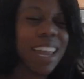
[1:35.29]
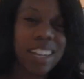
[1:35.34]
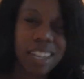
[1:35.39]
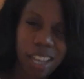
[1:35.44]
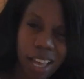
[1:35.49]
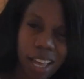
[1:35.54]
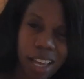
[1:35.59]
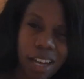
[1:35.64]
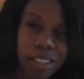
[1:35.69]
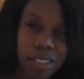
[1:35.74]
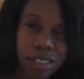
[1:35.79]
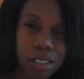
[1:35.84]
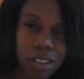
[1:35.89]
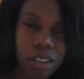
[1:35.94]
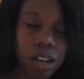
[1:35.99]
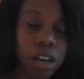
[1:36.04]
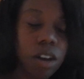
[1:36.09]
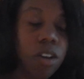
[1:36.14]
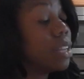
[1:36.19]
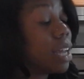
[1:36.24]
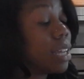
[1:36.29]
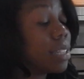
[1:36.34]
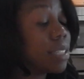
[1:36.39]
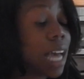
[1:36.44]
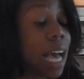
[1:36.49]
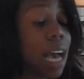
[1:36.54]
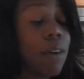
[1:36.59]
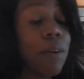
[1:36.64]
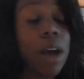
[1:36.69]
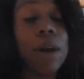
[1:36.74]
Ain't that how that song go? That's
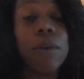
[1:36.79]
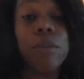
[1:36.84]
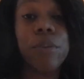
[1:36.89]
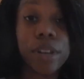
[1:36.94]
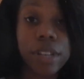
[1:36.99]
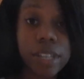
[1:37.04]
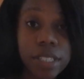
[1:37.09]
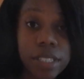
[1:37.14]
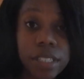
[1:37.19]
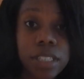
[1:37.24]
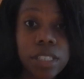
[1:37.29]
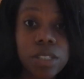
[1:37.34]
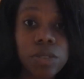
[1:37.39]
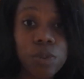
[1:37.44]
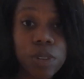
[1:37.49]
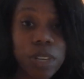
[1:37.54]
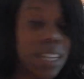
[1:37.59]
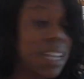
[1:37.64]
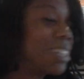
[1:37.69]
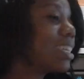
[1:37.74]
how I was this week.